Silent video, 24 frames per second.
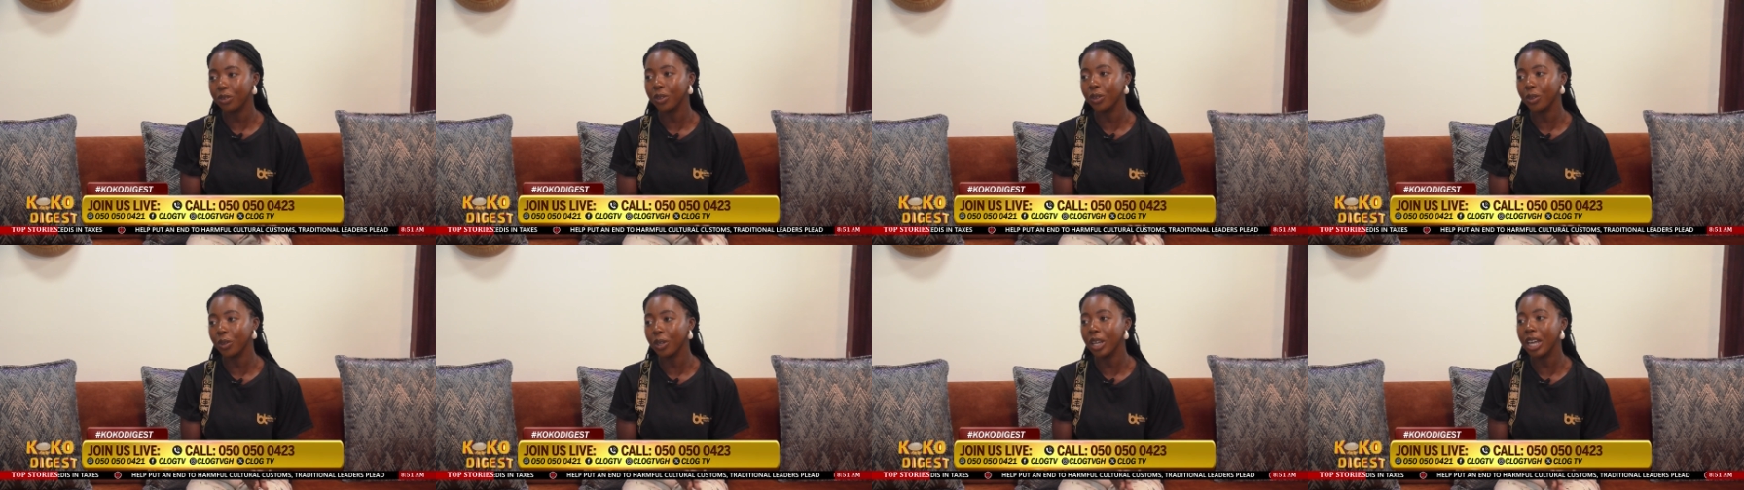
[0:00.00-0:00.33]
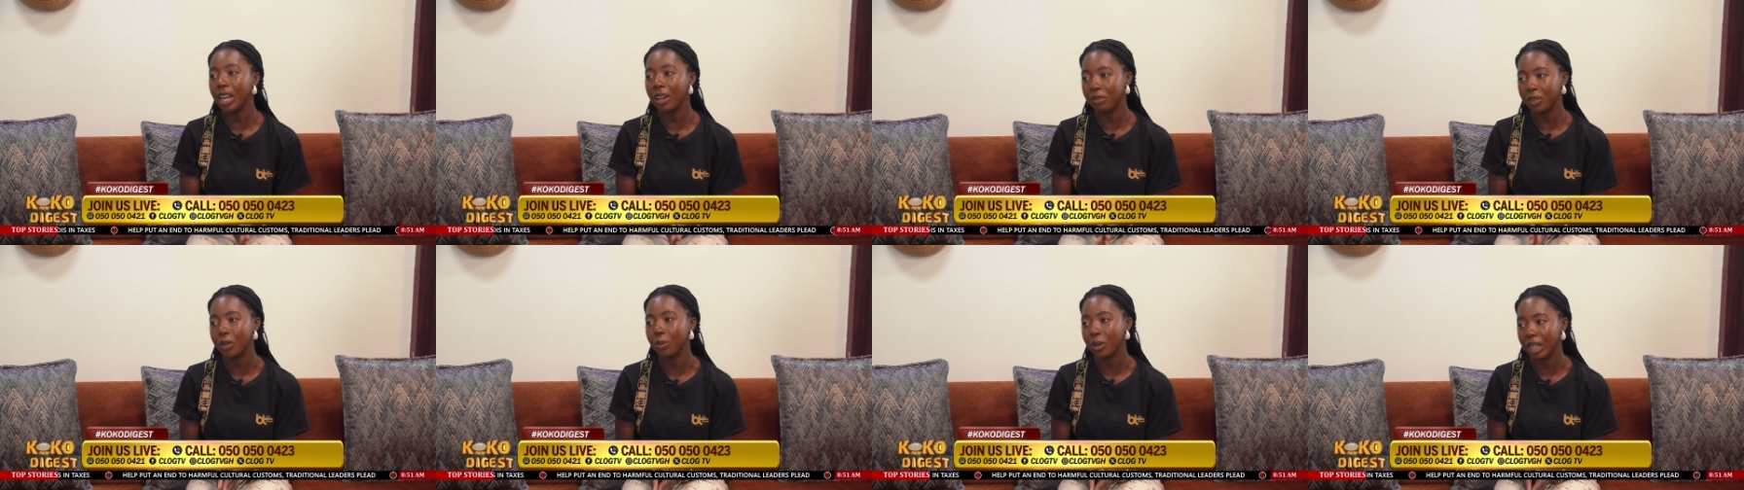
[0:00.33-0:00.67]
follow
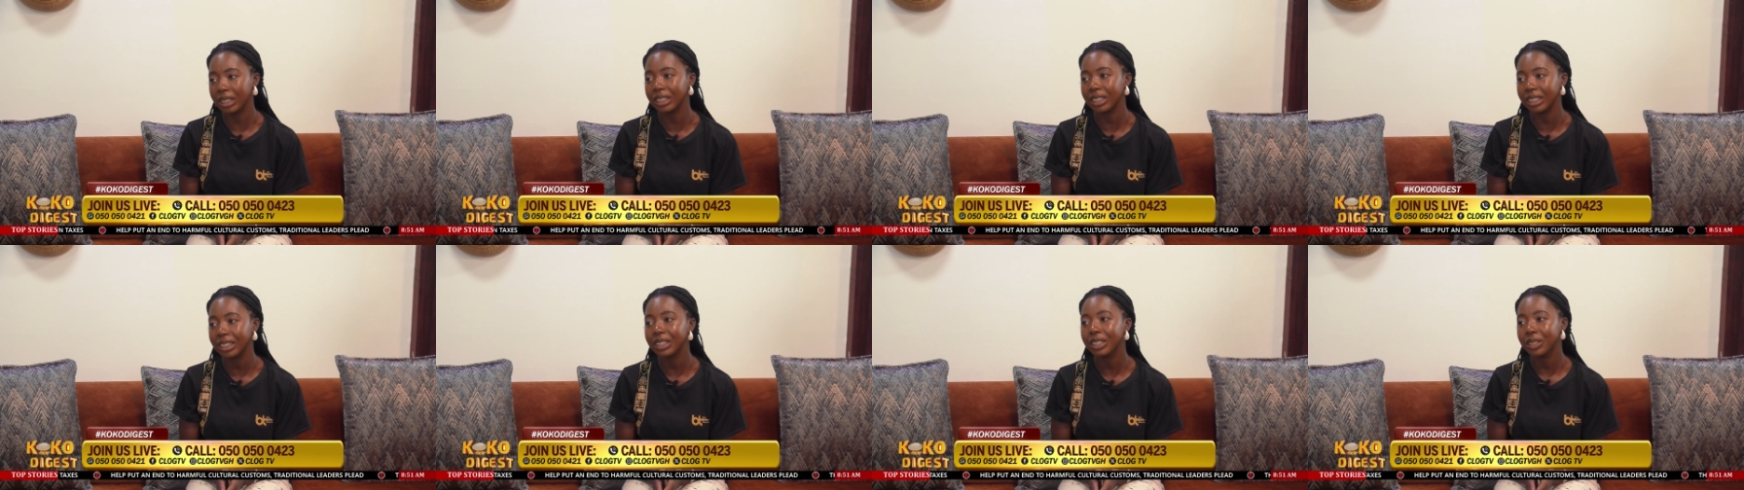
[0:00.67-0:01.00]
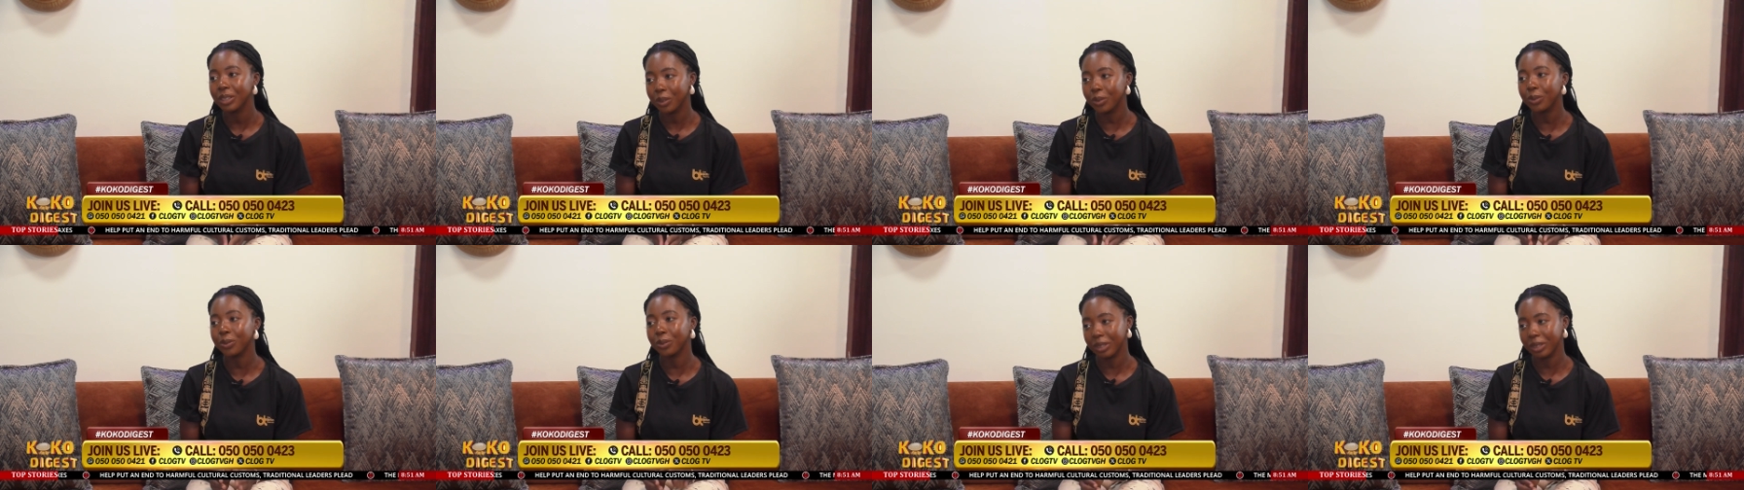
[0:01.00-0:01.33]

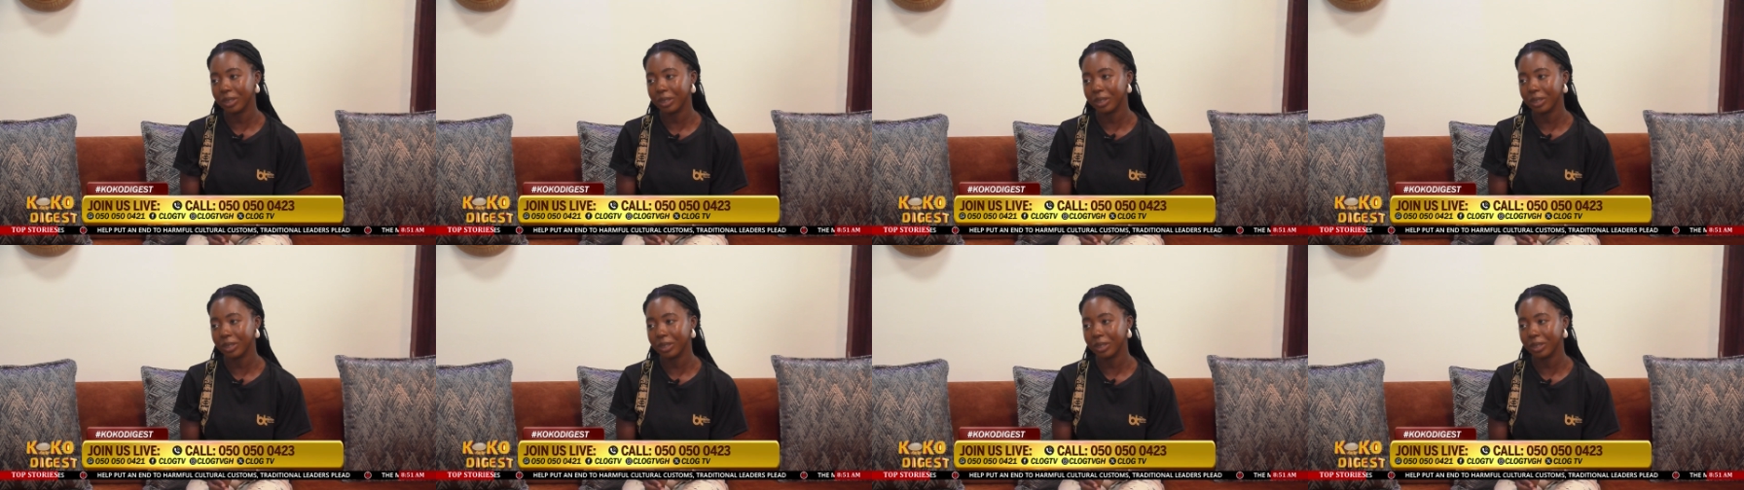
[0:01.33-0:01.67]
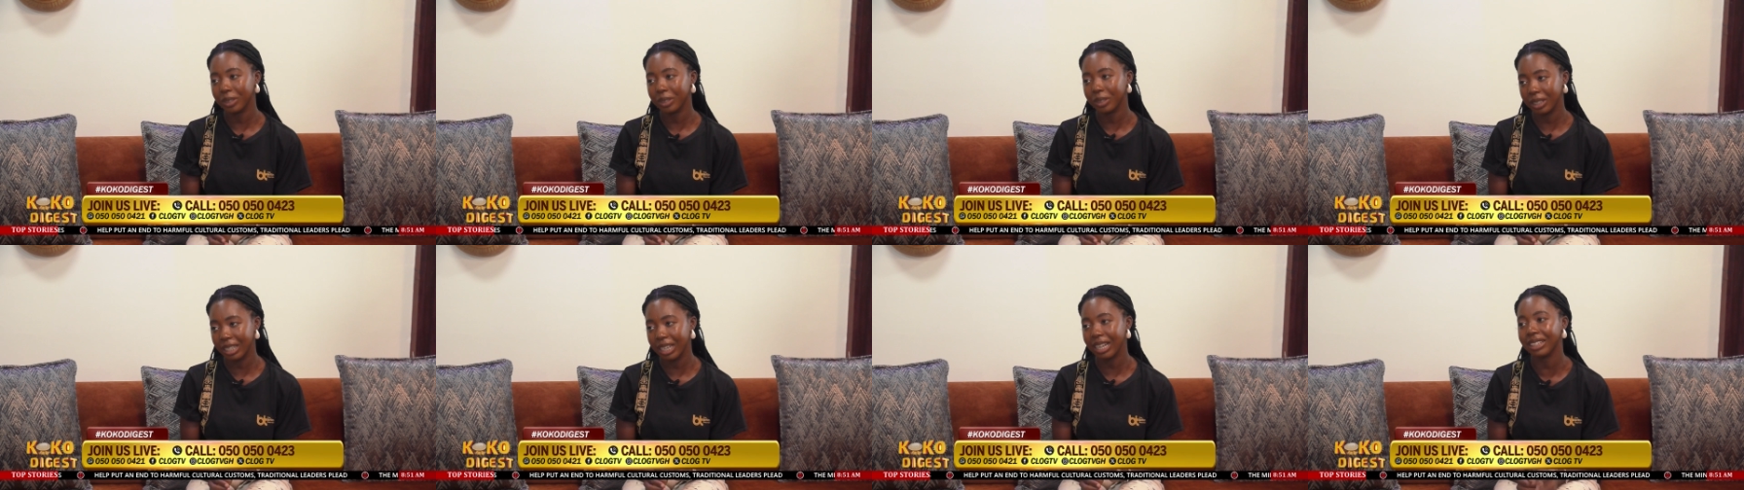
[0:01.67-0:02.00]
everyone.
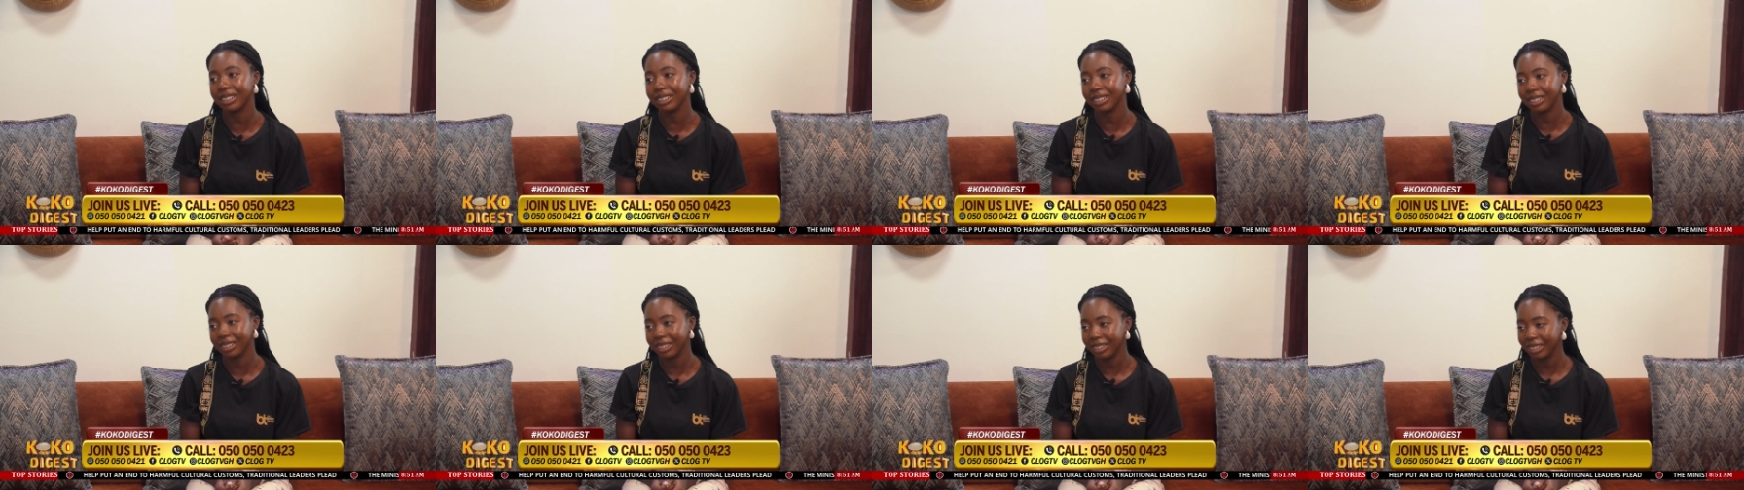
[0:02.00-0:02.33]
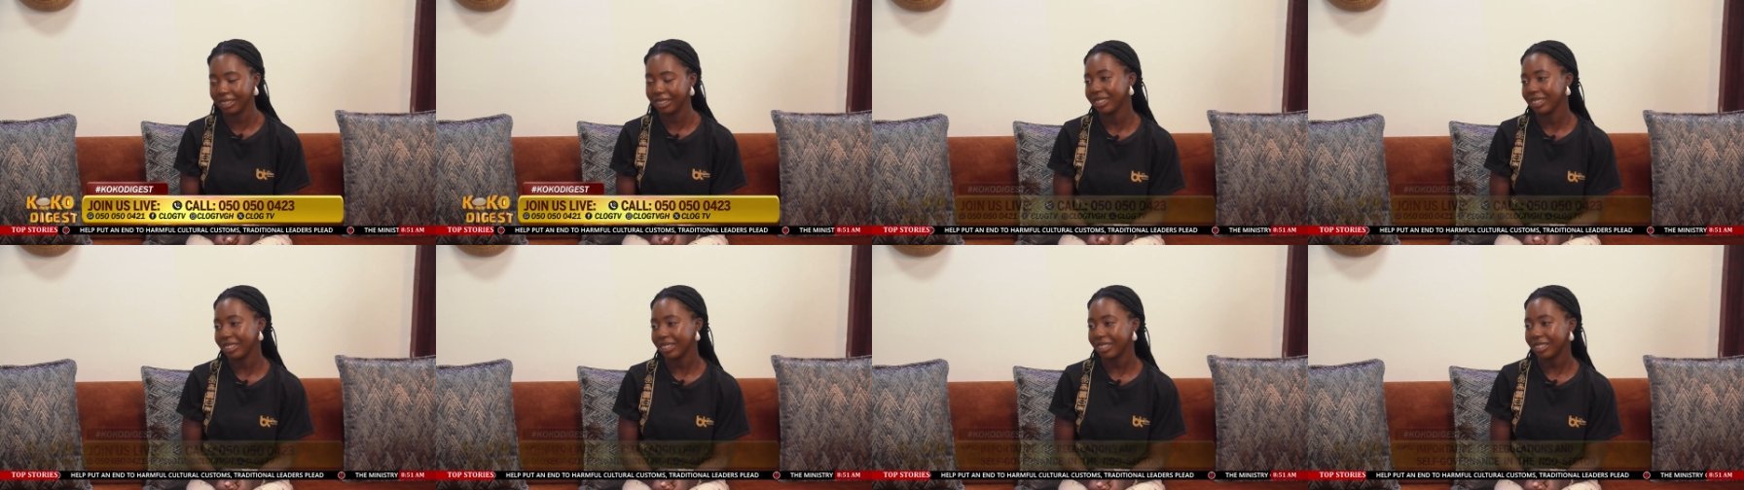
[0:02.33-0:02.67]
Okay. Yeah.
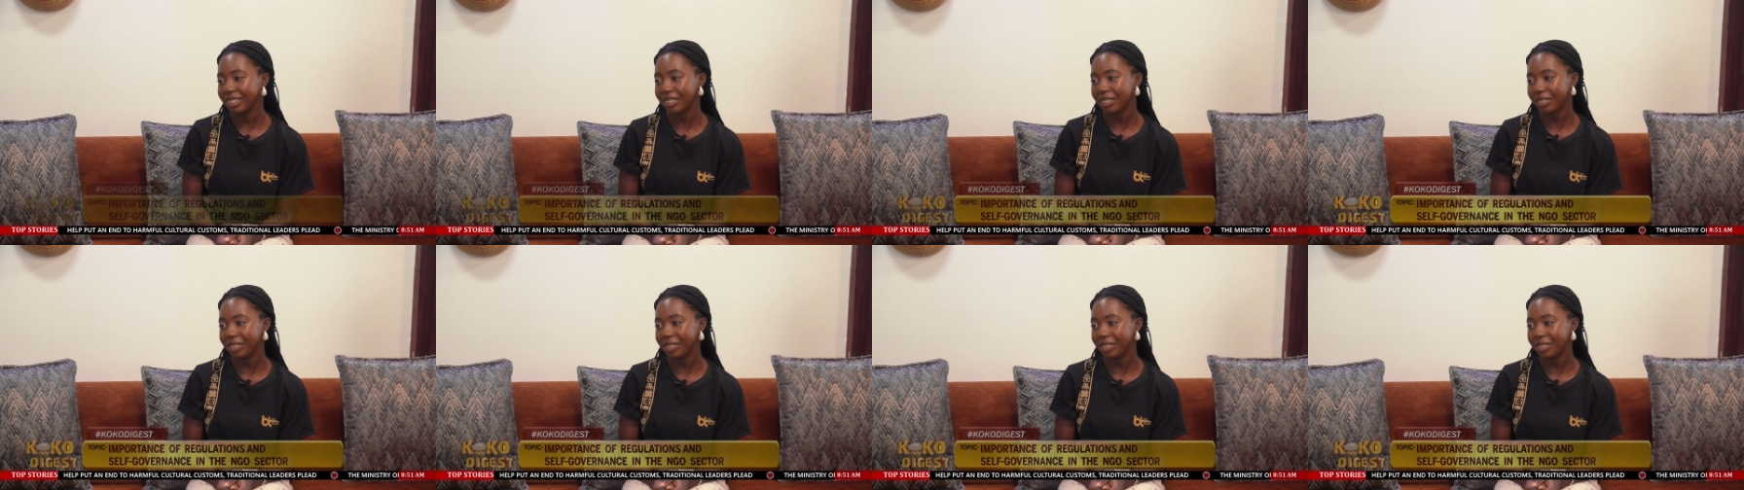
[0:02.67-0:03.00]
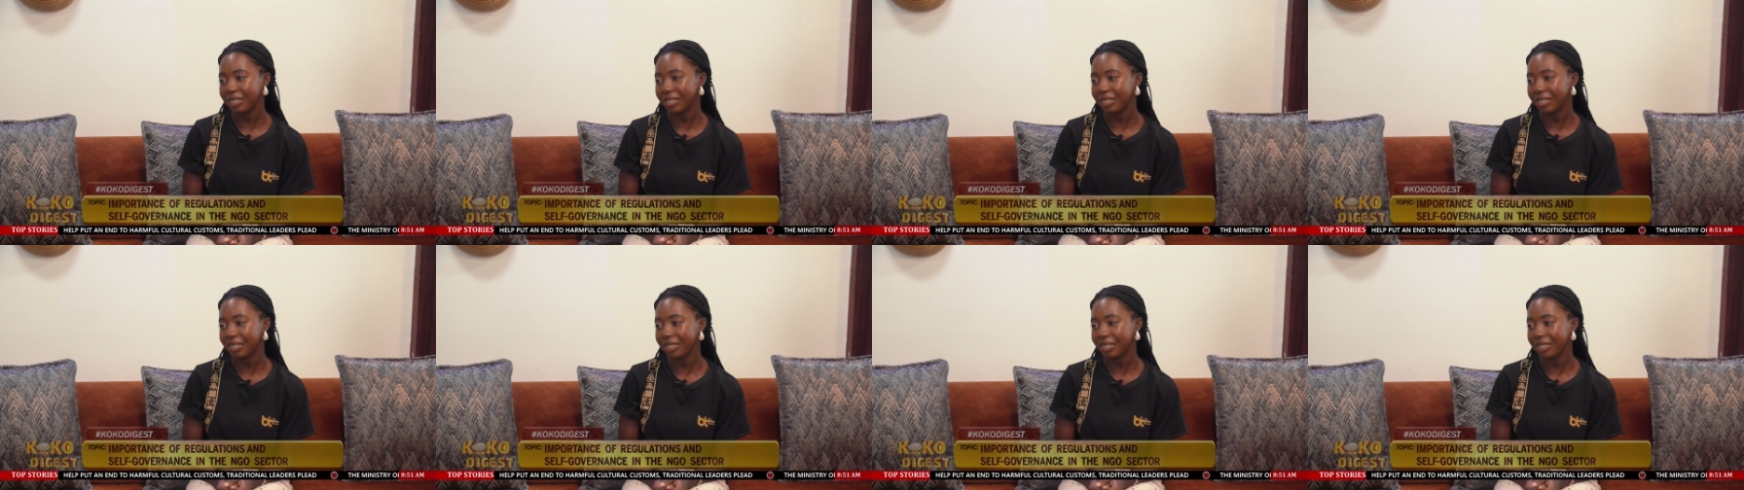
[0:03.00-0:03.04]
Okay.